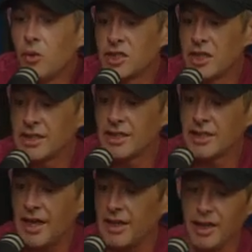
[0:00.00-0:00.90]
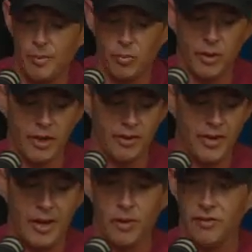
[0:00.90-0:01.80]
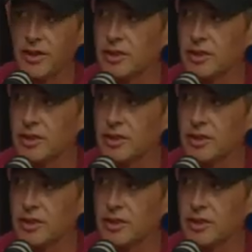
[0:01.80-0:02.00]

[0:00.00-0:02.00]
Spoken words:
which doesn't line up with I want